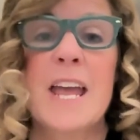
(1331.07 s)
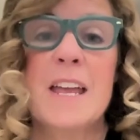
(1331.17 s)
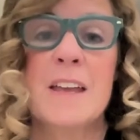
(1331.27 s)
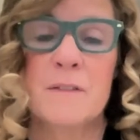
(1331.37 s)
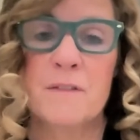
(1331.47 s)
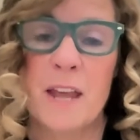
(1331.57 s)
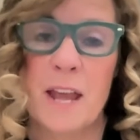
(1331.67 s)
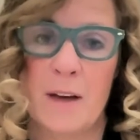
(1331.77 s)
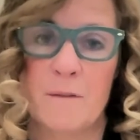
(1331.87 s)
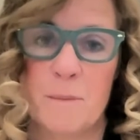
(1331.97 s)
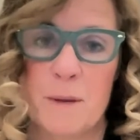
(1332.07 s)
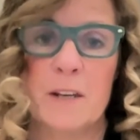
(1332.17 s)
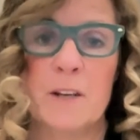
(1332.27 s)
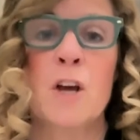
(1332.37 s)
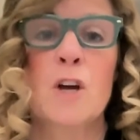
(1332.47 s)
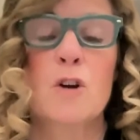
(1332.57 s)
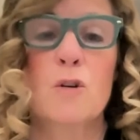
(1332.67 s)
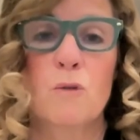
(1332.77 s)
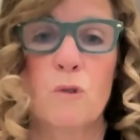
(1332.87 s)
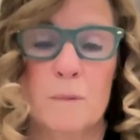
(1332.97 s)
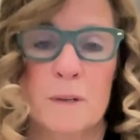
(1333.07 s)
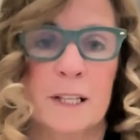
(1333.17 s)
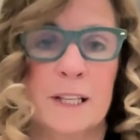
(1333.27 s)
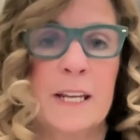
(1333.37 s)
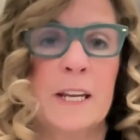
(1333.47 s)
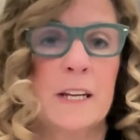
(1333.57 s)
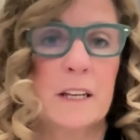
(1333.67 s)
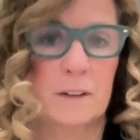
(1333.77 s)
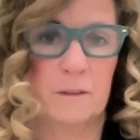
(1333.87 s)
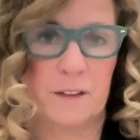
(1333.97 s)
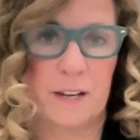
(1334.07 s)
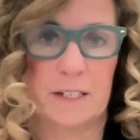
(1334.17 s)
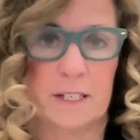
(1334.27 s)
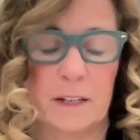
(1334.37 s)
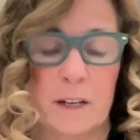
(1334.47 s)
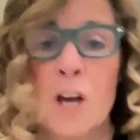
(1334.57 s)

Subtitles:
if they have been criminally convicted.